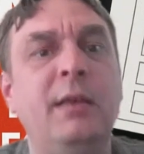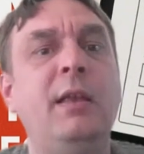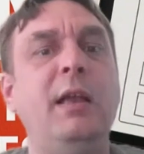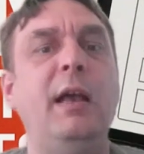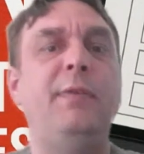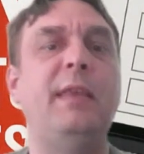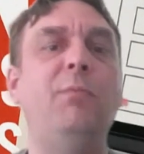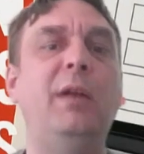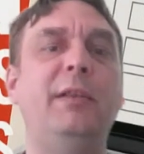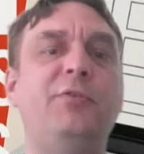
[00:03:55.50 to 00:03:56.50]
and then
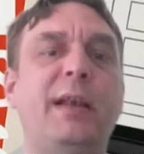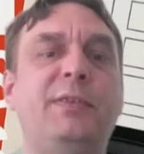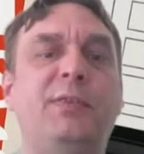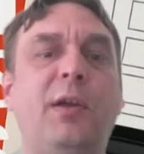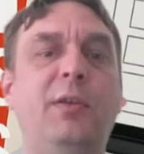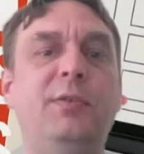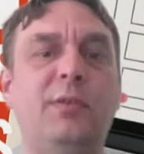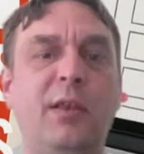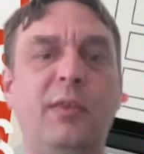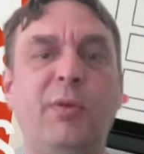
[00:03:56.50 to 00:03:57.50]
we'll address those
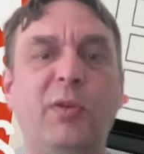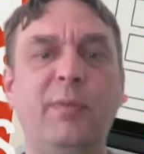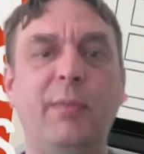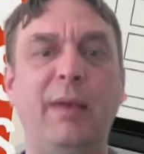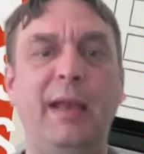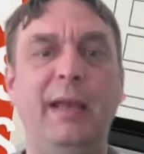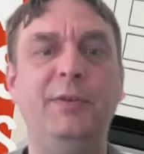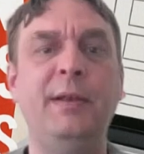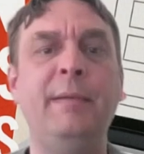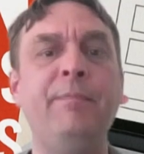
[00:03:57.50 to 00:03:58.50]
at the bottom of the page.
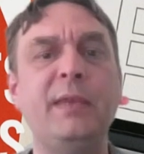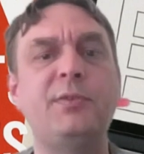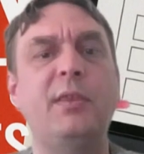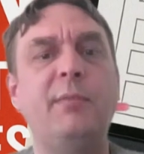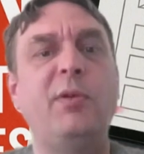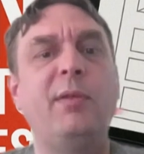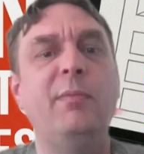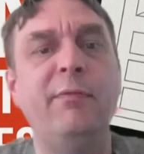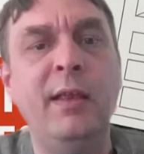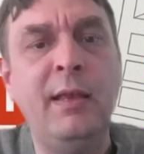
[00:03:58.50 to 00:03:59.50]
So at the bottom
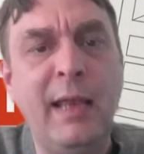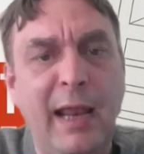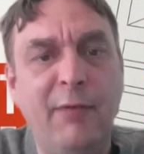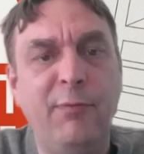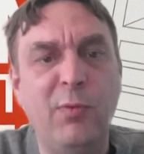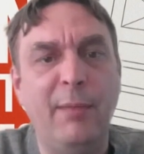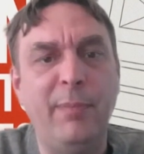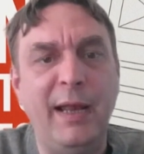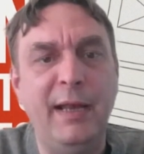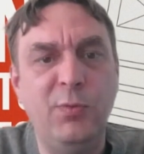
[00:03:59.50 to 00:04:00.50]
of every web
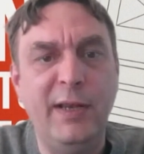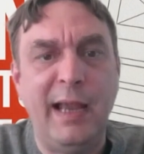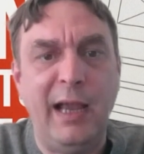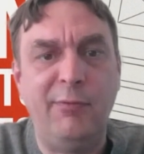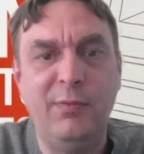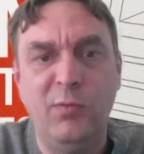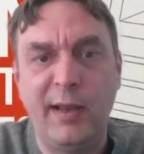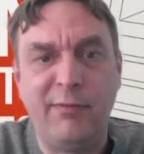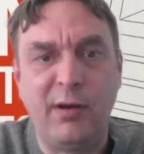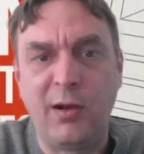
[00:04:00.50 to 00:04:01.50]
page we have,
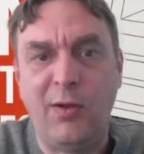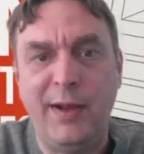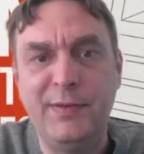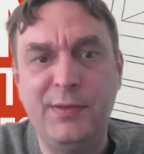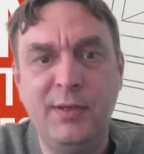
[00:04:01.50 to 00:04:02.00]
whatever our clients,